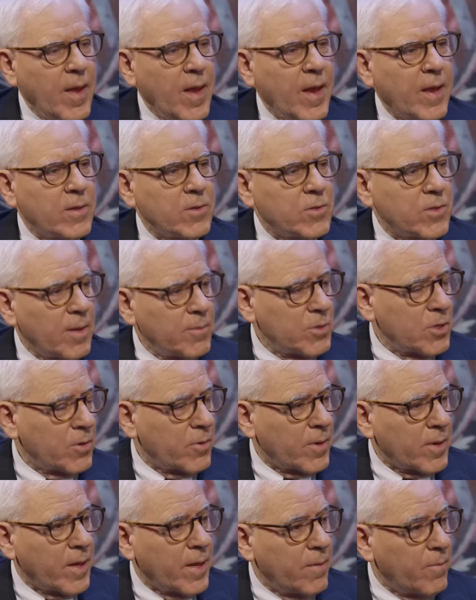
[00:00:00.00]
And
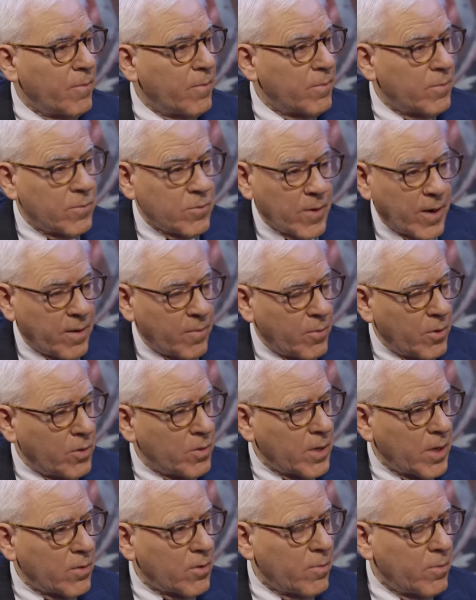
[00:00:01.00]
subsequently, he tried to
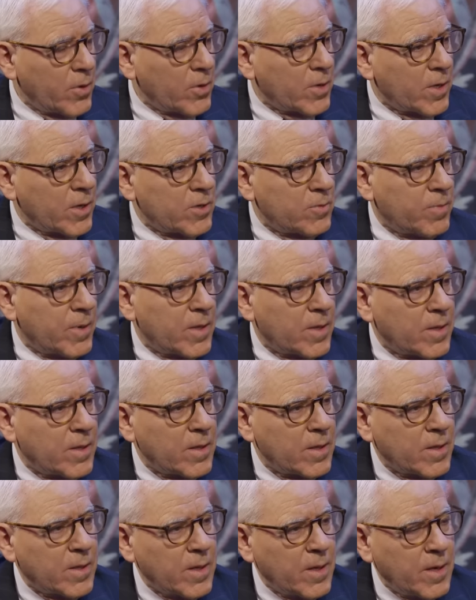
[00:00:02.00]
build other buildings, but
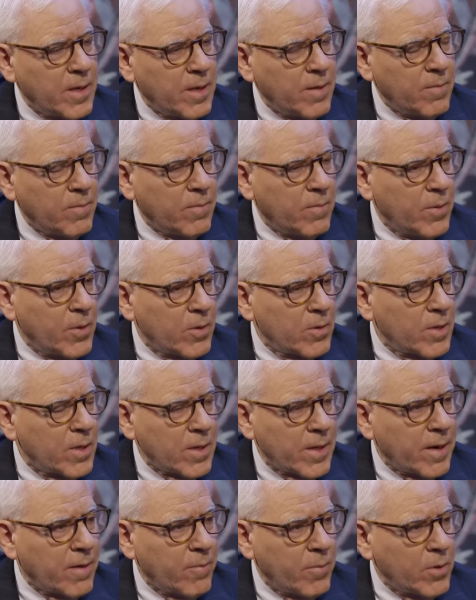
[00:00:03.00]
did he build a
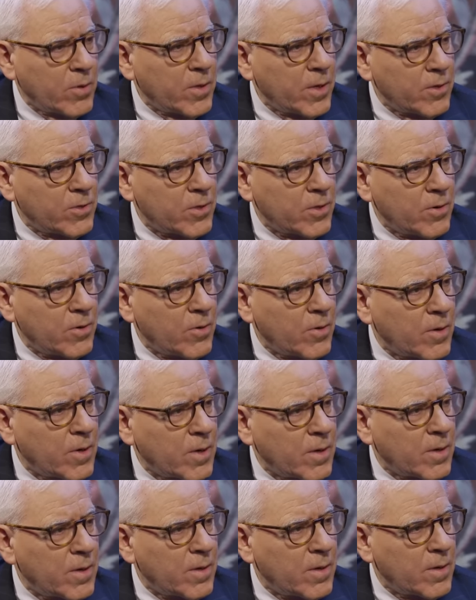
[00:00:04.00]
lot of buildings in New
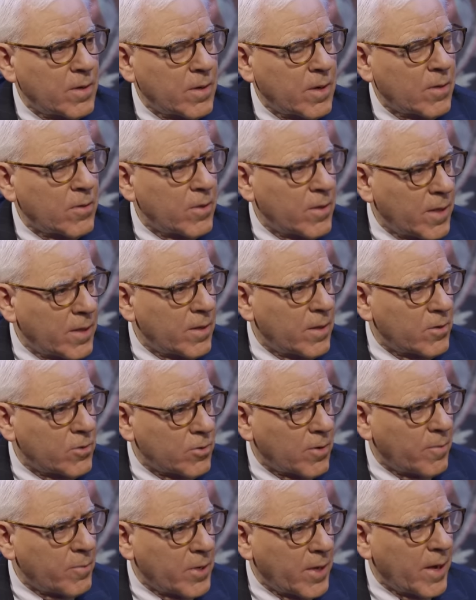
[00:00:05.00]
York other than the
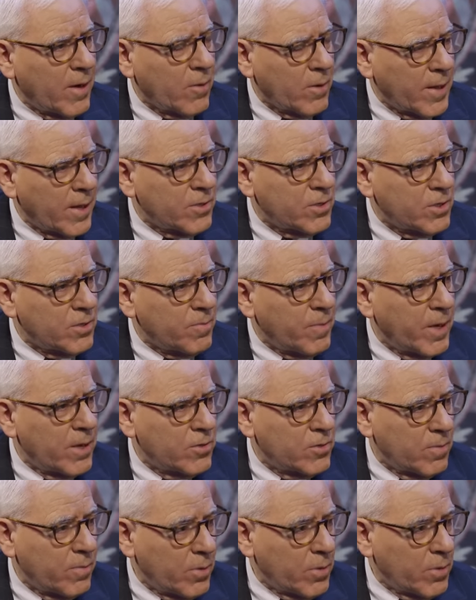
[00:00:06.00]
Trump Tower? That's his major